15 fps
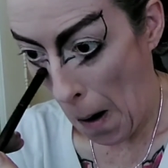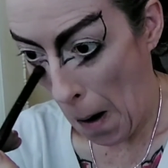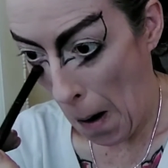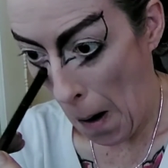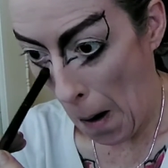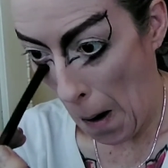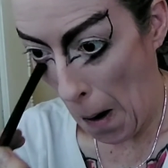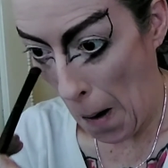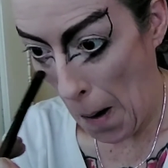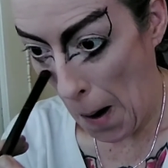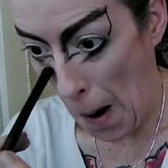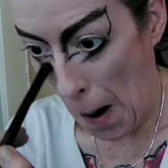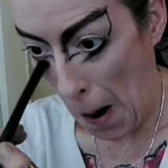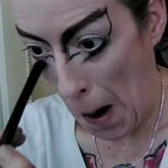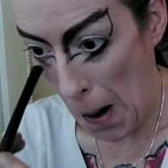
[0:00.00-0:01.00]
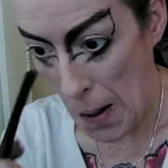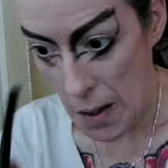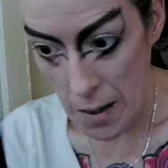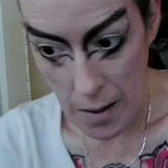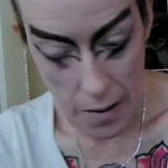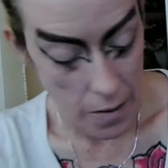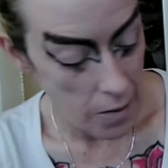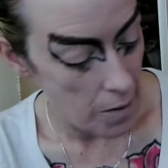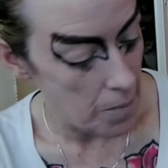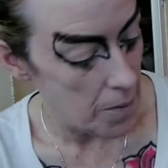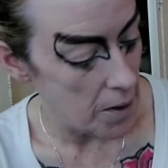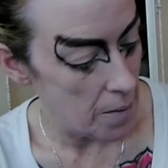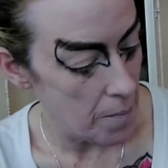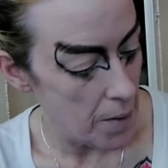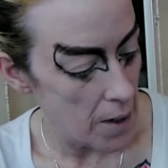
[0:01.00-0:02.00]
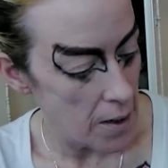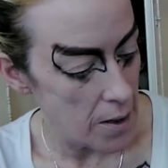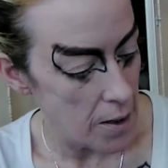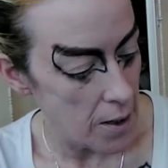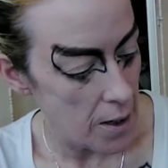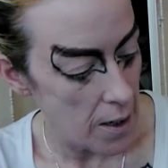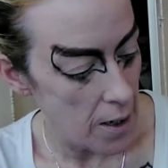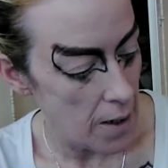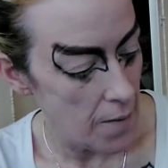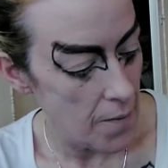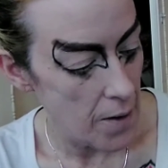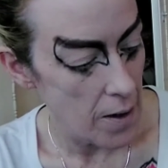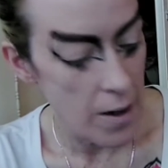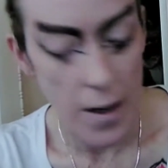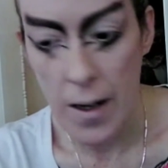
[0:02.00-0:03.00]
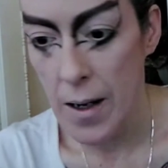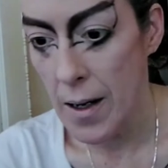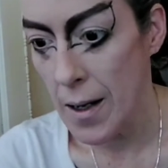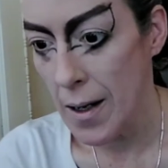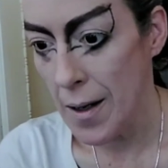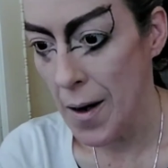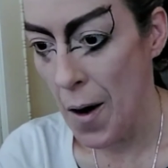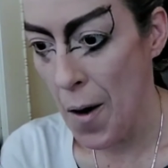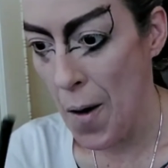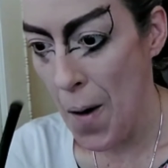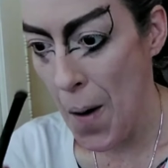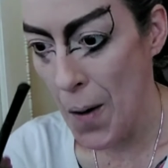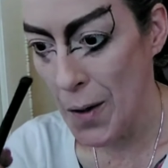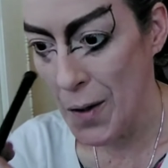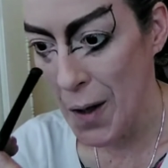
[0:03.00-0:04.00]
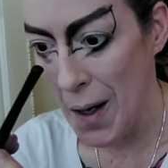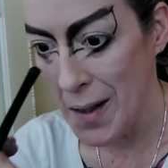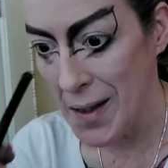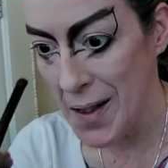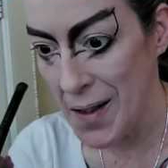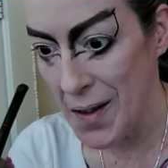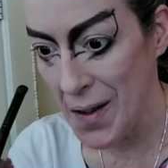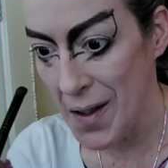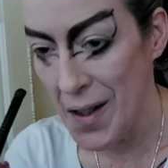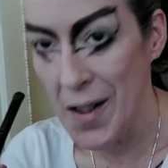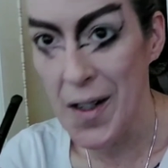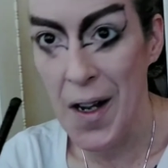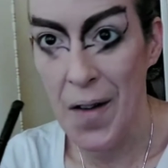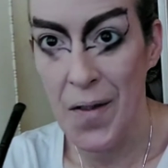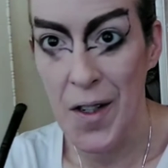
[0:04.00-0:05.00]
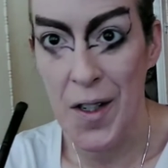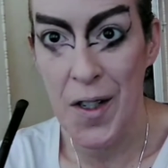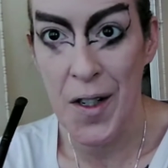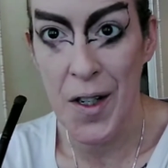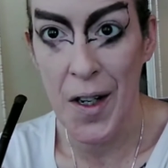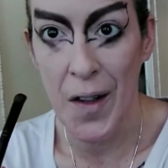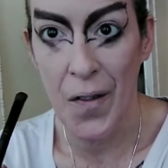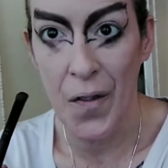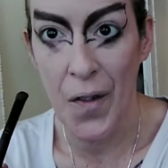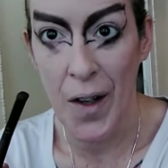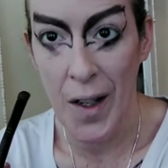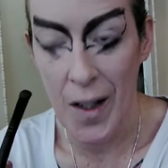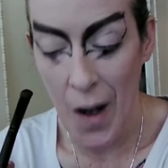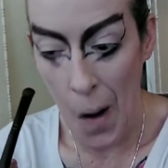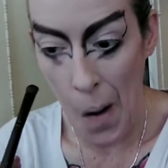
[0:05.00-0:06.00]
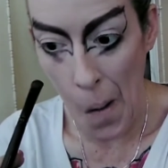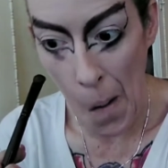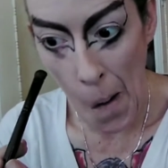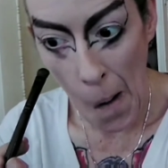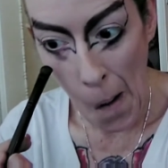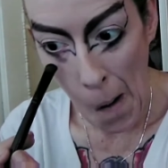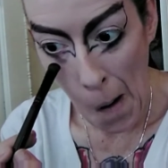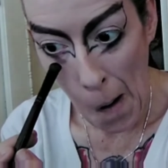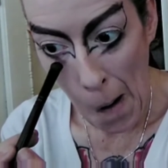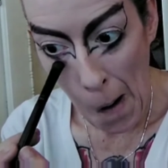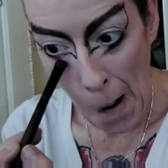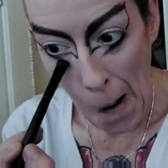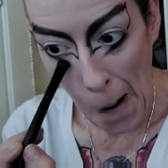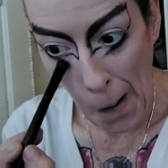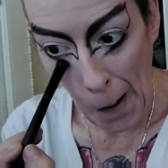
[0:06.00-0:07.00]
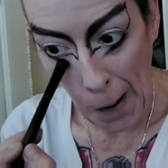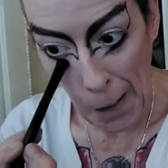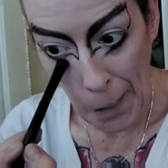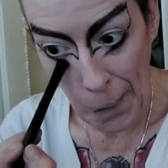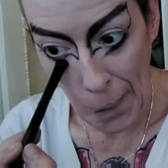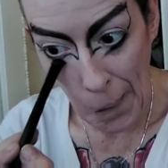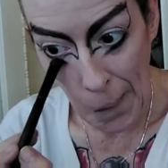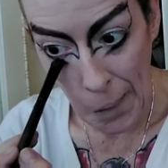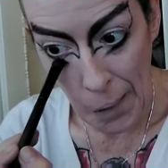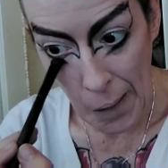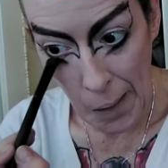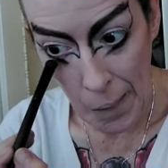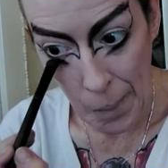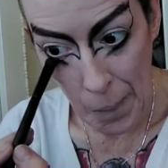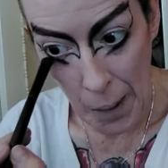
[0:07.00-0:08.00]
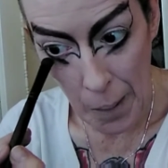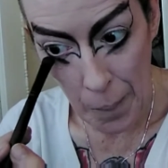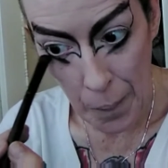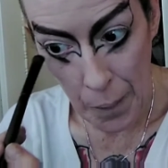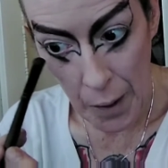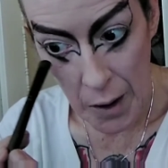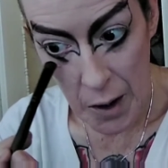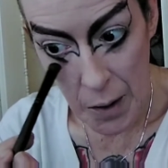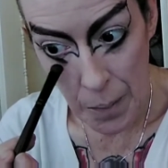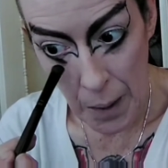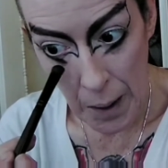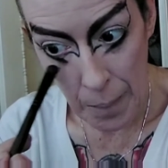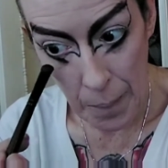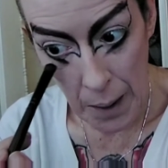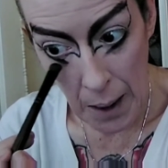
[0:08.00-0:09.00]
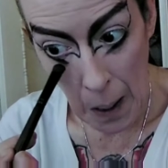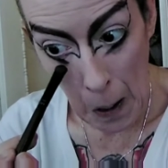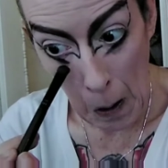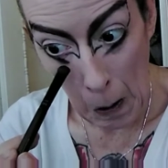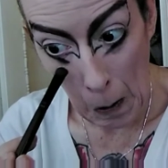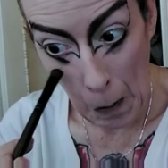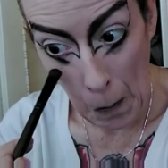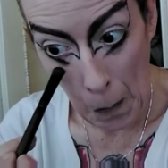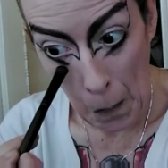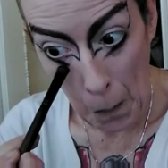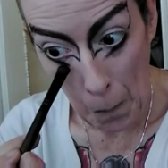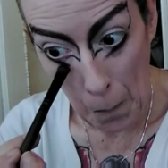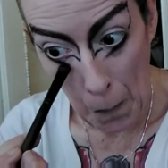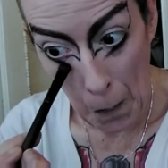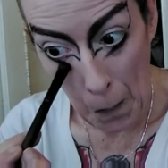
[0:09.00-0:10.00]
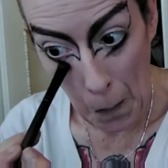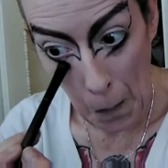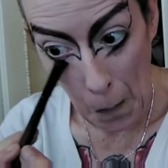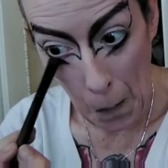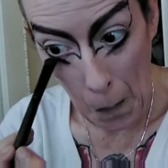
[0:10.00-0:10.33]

Oh gosh, this is gonna be the best shit ever. Oh, Tracy's gonna have a shit fit, y'all. Okay, so I think my brush might be a little bit